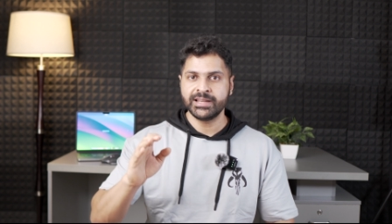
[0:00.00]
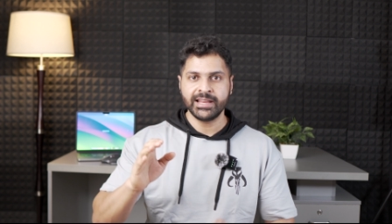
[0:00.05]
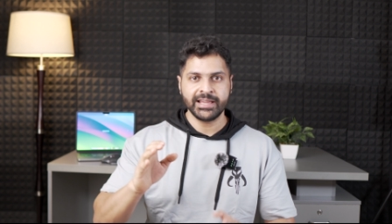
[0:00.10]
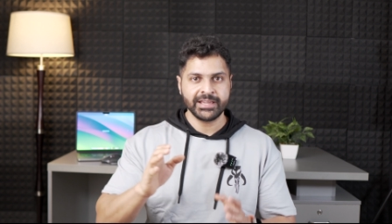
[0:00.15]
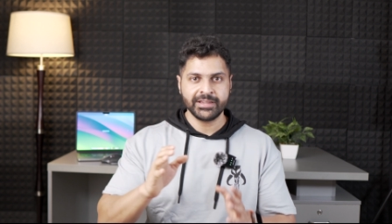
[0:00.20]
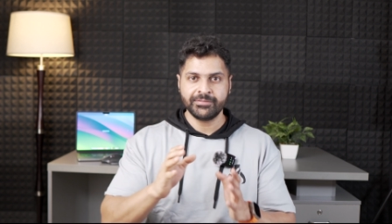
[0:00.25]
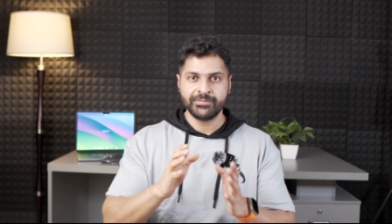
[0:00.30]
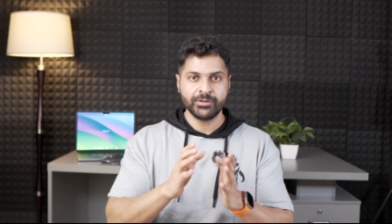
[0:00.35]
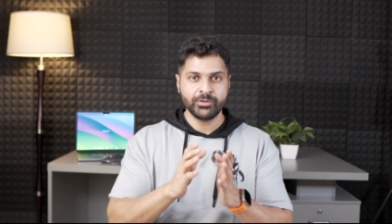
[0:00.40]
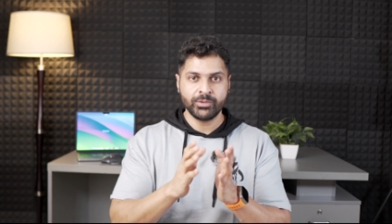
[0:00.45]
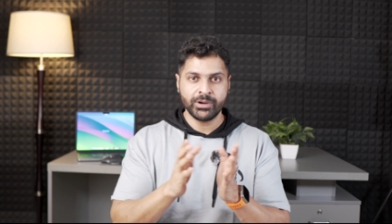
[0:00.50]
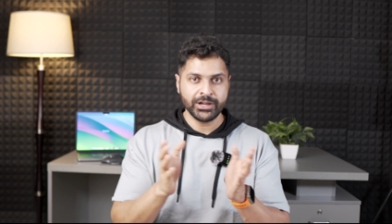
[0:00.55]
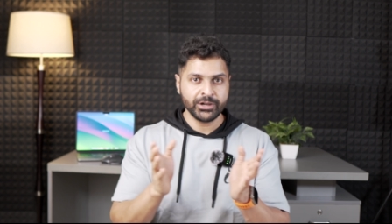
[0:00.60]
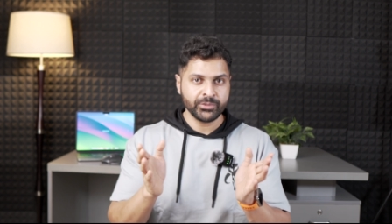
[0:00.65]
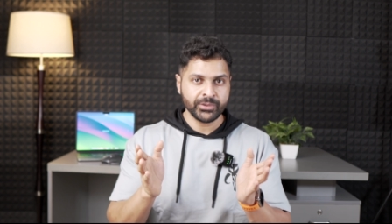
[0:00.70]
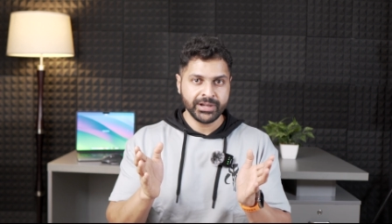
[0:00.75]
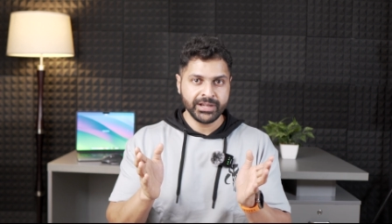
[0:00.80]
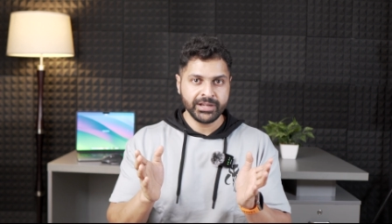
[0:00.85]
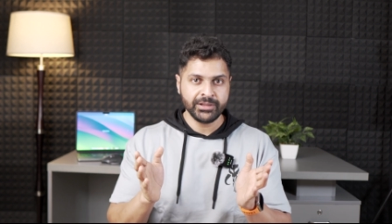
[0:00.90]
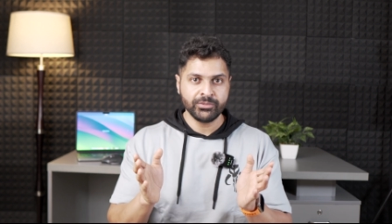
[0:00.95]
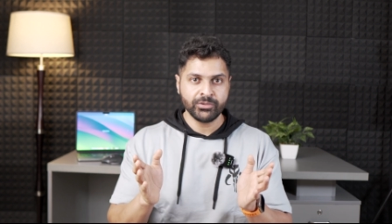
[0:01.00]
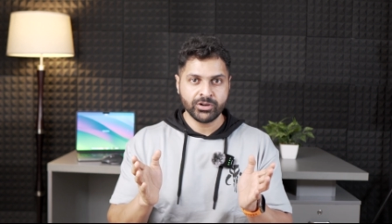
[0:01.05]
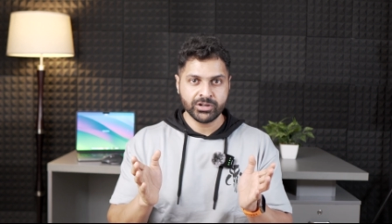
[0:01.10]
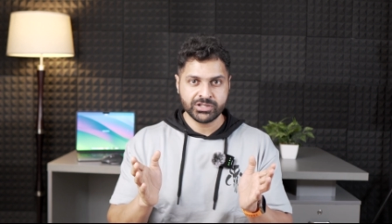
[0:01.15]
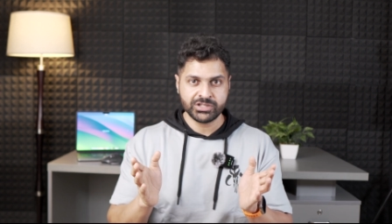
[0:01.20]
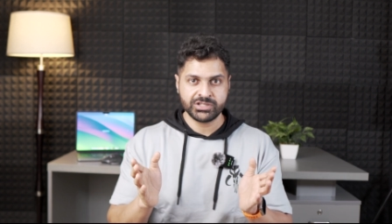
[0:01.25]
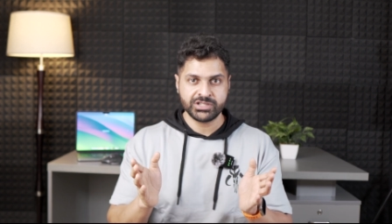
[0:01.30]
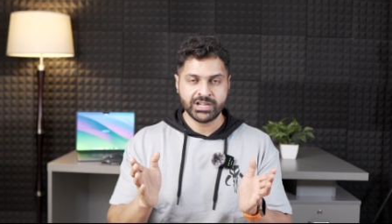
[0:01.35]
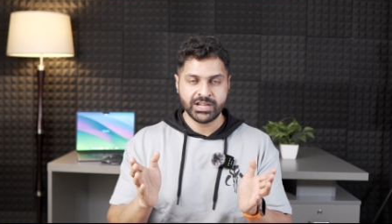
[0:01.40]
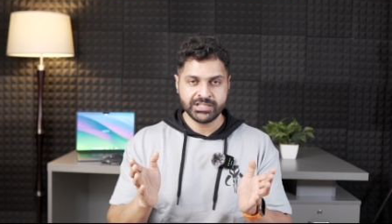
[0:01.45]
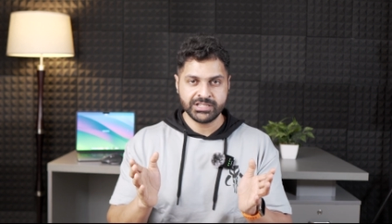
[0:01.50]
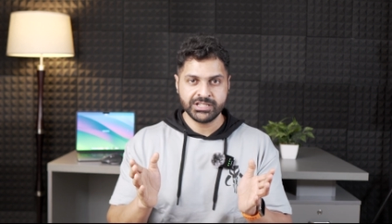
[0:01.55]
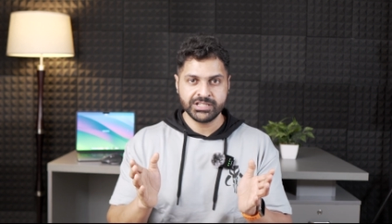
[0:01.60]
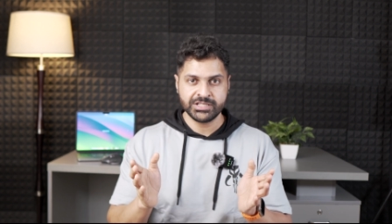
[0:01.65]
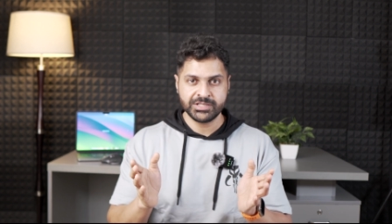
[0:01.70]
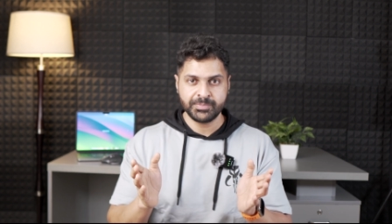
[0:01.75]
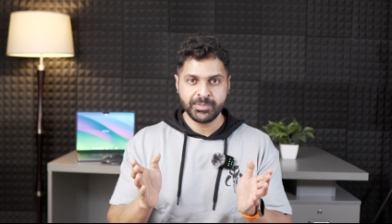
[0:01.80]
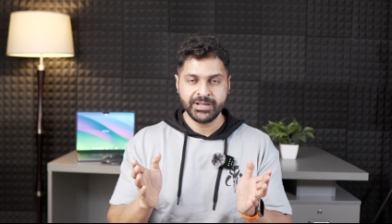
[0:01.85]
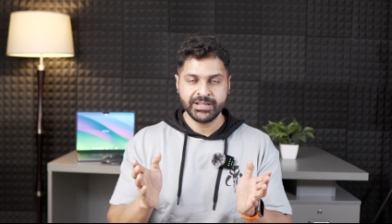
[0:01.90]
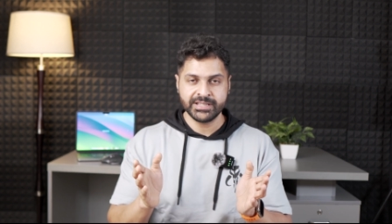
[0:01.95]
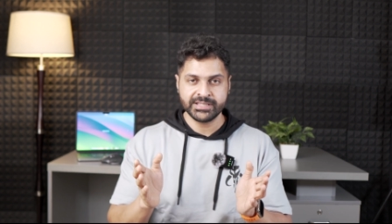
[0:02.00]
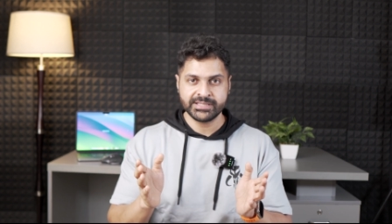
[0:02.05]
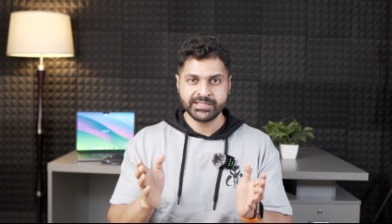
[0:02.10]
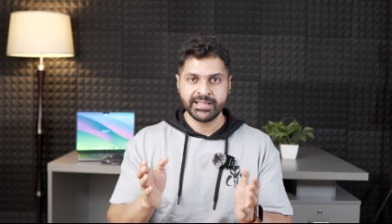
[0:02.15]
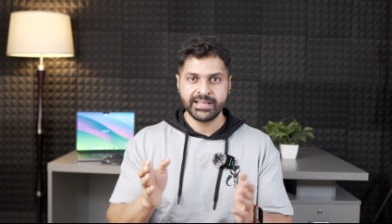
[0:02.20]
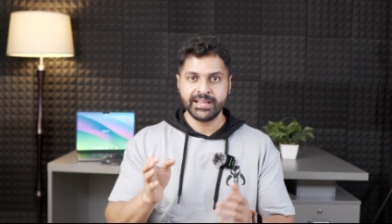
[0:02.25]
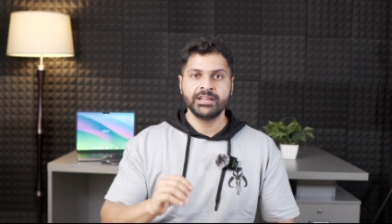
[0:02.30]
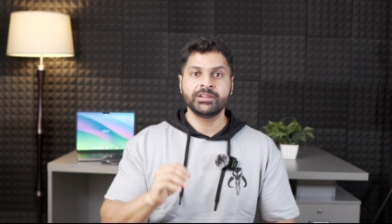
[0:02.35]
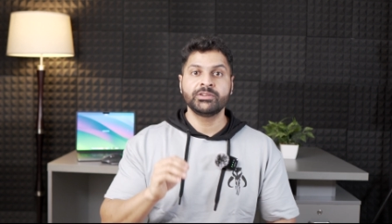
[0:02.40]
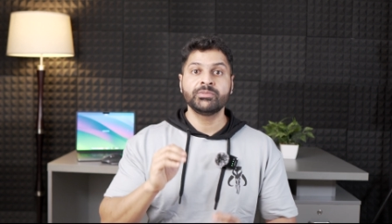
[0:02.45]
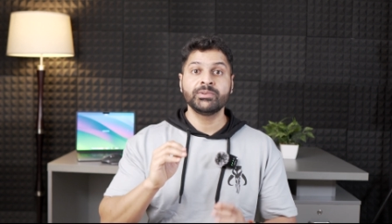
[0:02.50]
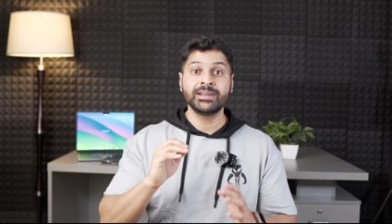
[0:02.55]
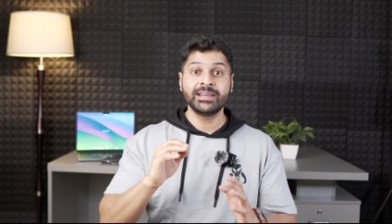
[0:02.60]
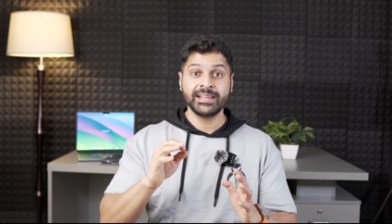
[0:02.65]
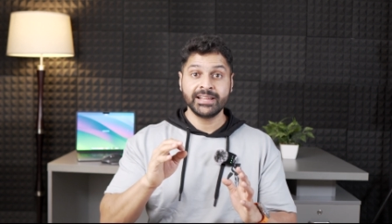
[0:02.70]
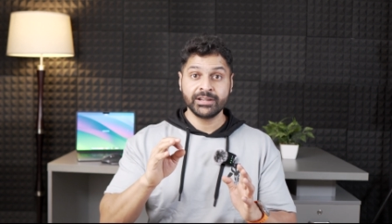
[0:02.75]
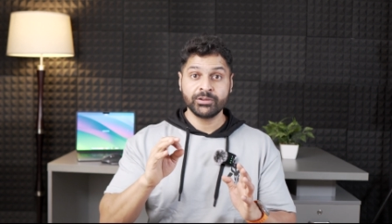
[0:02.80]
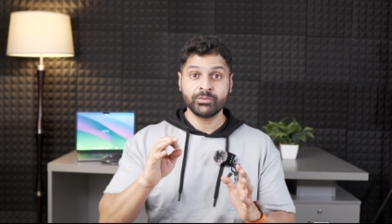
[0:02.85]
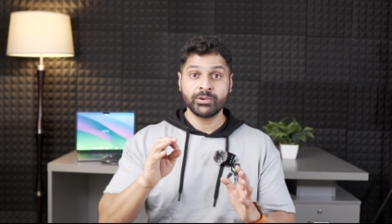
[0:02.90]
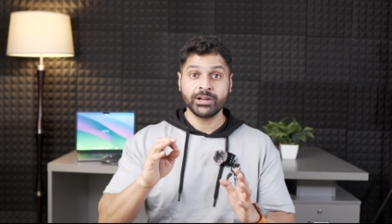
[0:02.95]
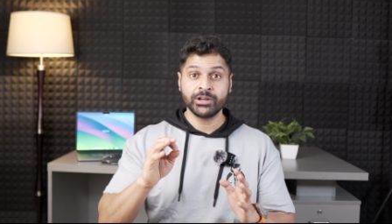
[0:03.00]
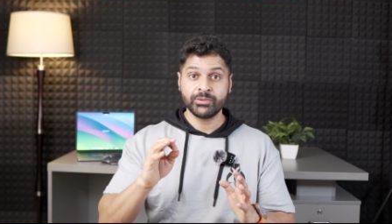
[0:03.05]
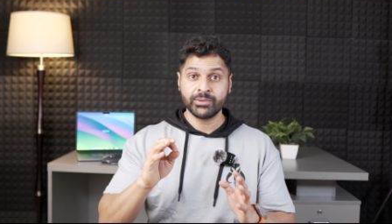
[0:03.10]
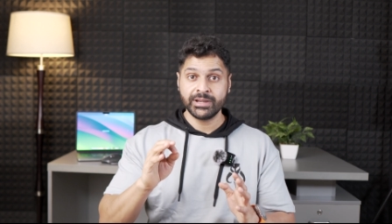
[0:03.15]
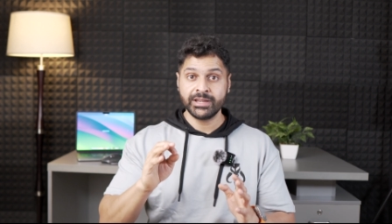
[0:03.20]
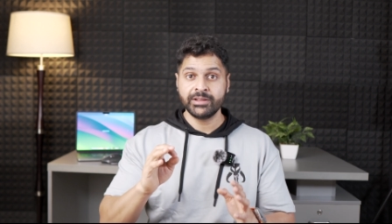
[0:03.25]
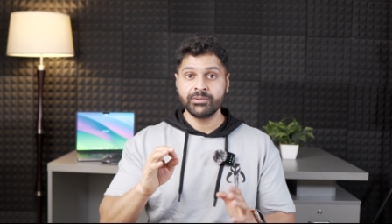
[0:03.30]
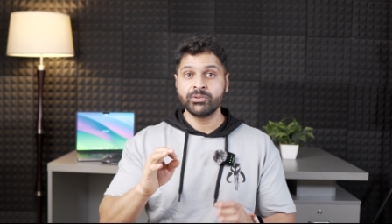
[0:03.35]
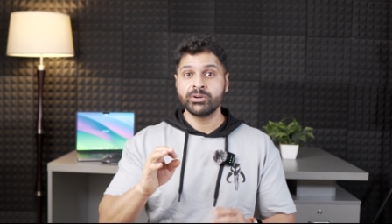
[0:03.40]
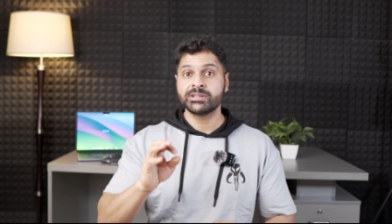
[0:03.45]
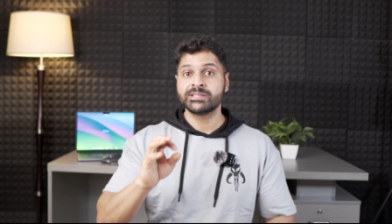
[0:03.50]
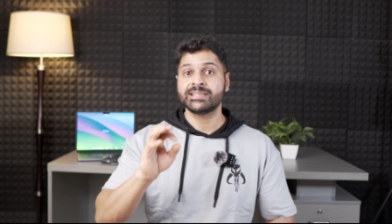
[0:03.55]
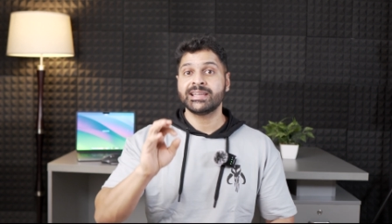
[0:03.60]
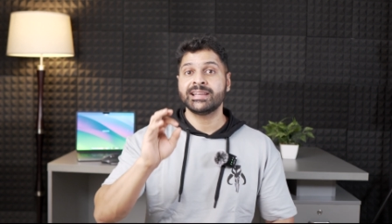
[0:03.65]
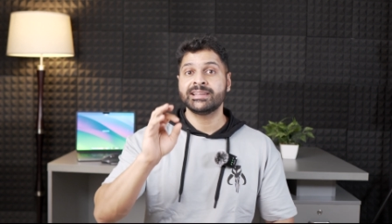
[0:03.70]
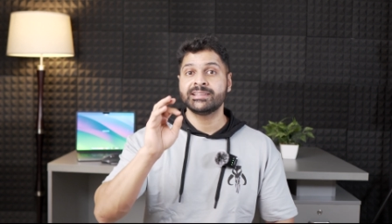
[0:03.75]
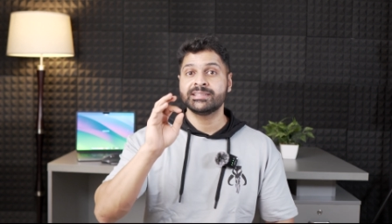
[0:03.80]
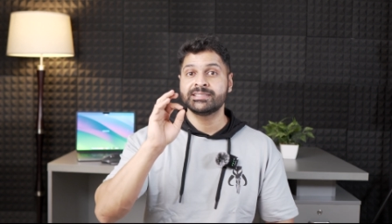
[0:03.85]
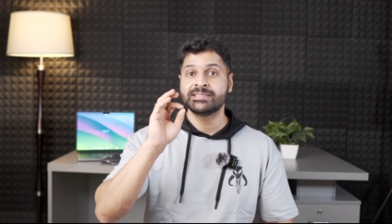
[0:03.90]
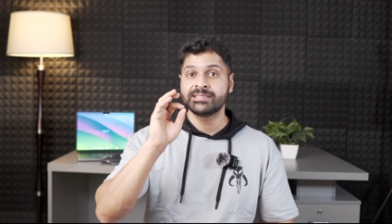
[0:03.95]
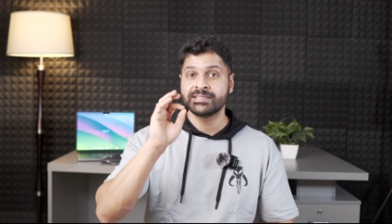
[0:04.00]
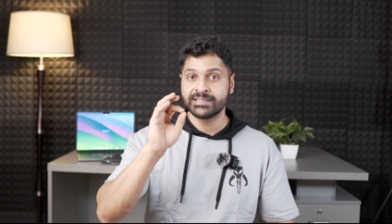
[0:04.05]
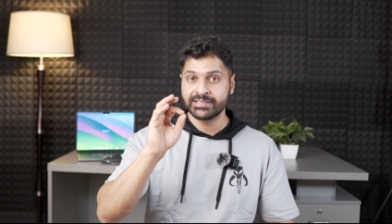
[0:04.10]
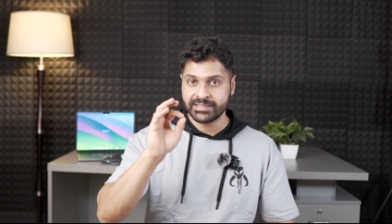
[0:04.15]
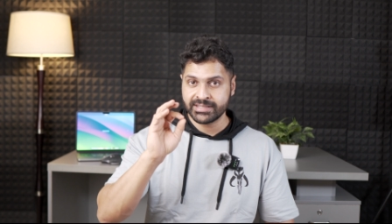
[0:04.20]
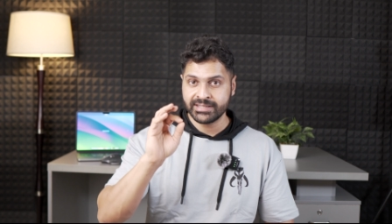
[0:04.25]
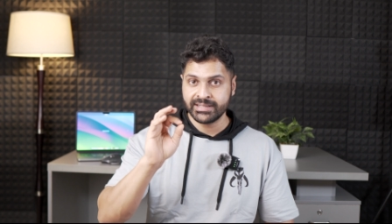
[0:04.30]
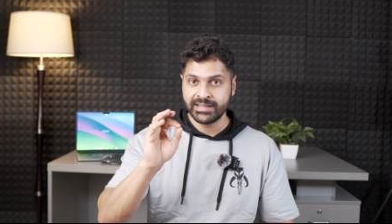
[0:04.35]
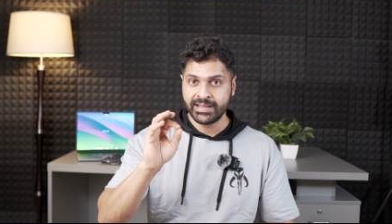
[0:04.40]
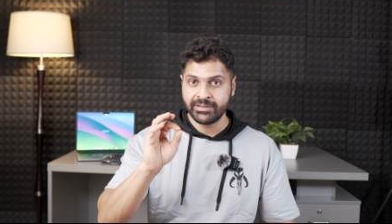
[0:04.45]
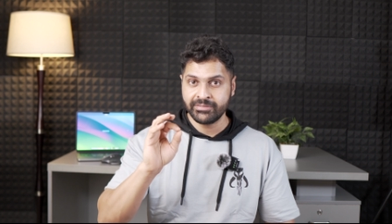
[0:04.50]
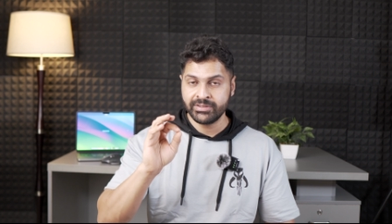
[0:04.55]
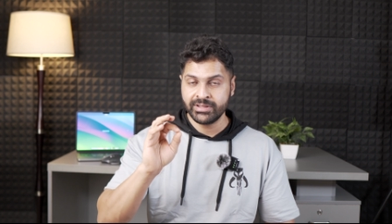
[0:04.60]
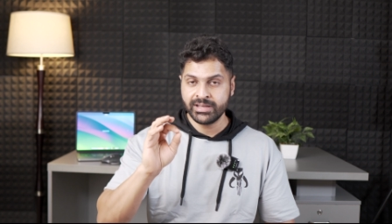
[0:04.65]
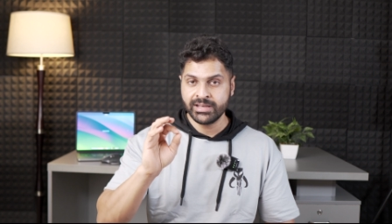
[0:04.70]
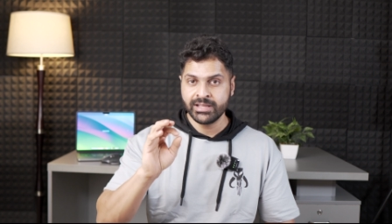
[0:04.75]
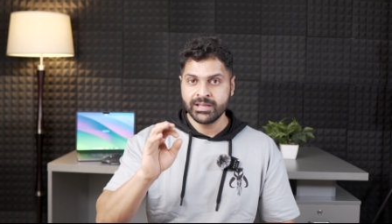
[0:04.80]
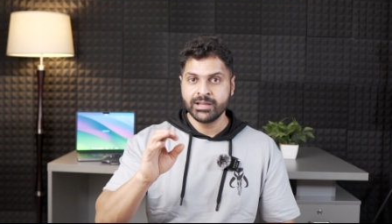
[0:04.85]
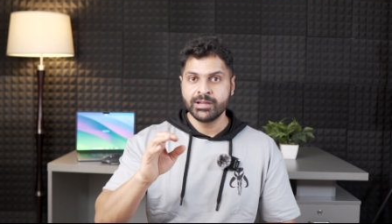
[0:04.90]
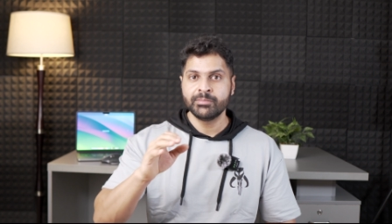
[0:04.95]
Like if a one hundred twenty watt charging speed is there, it will hit one hundred twenty watts at a certain level.